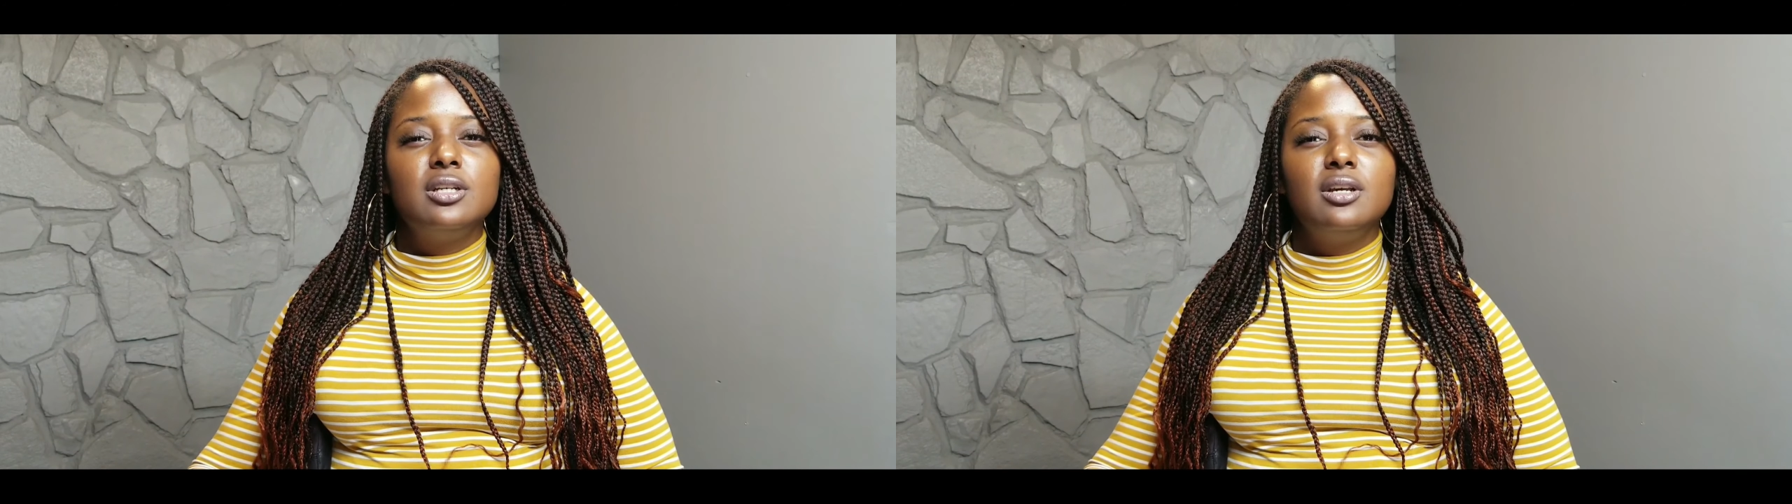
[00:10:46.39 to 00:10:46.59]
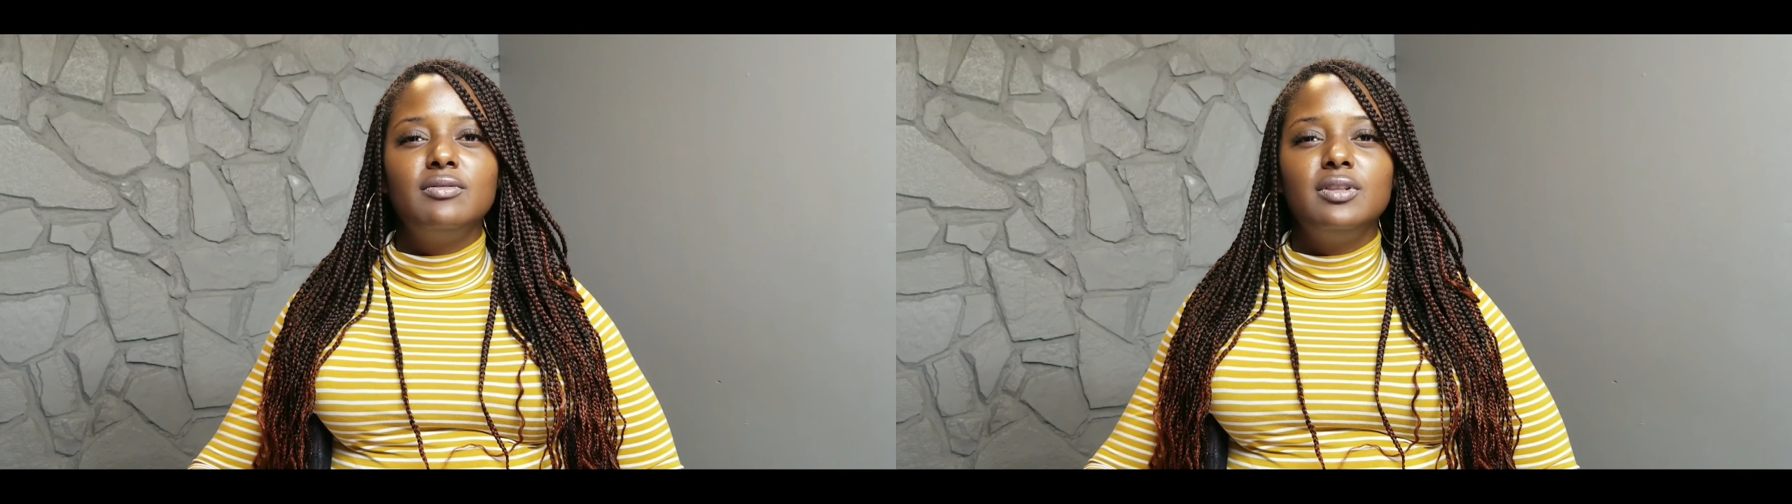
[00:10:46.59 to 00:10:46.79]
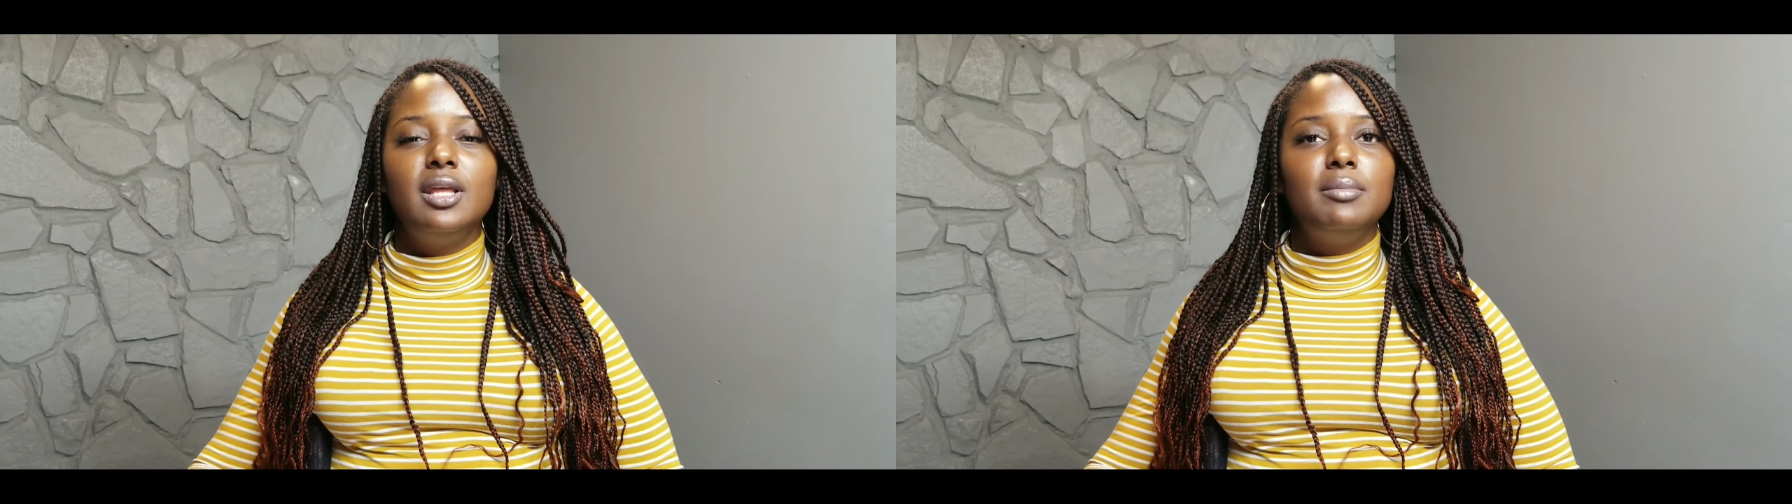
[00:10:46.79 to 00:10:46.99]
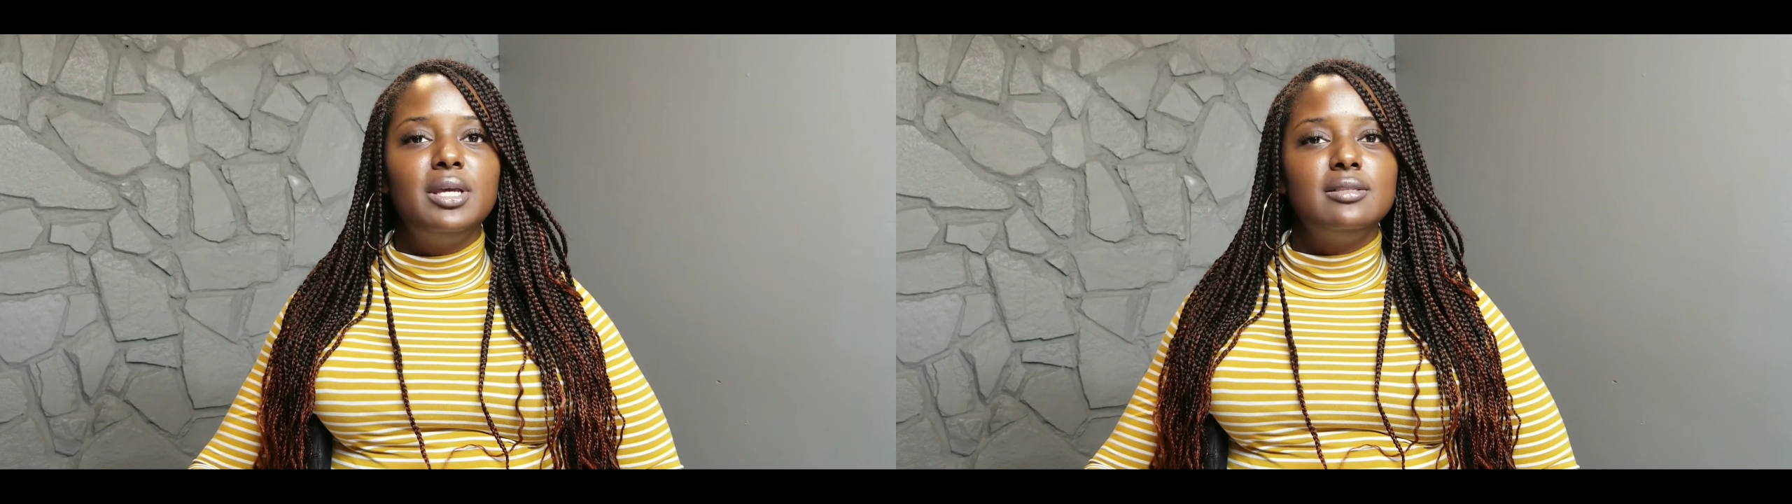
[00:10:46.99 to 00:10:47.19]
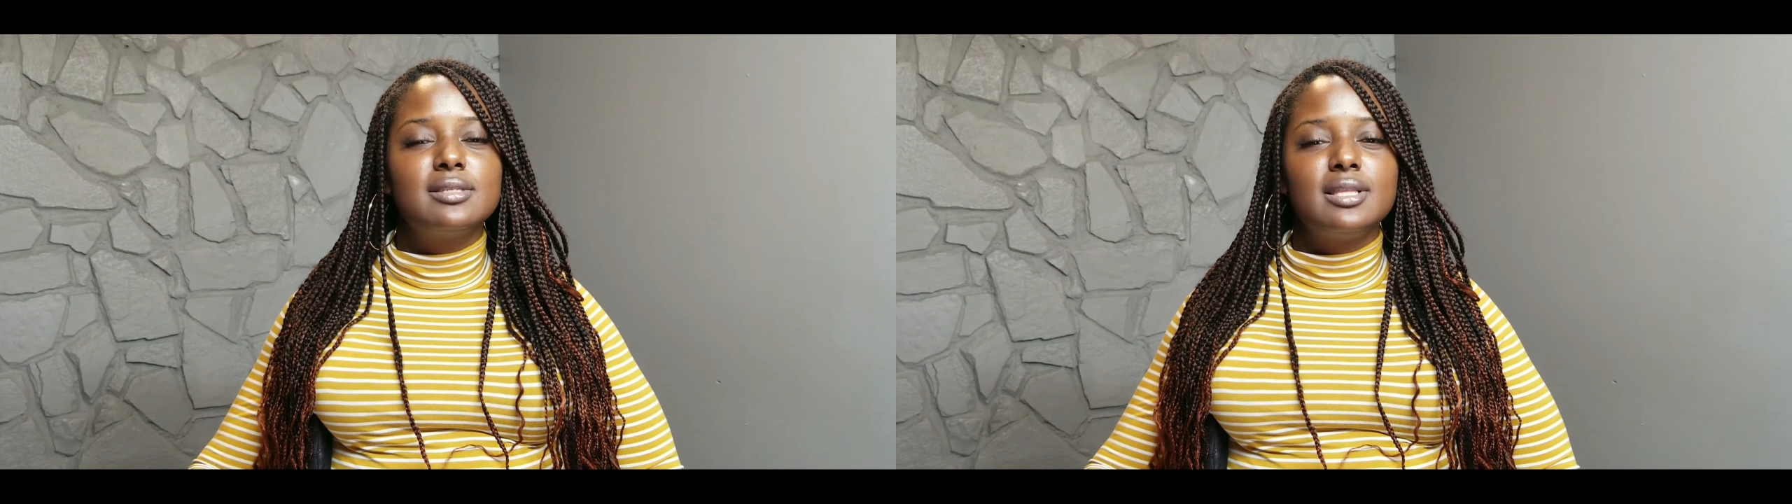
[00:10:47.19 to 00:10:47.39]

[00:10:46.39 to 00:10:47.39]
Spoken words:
of lemons,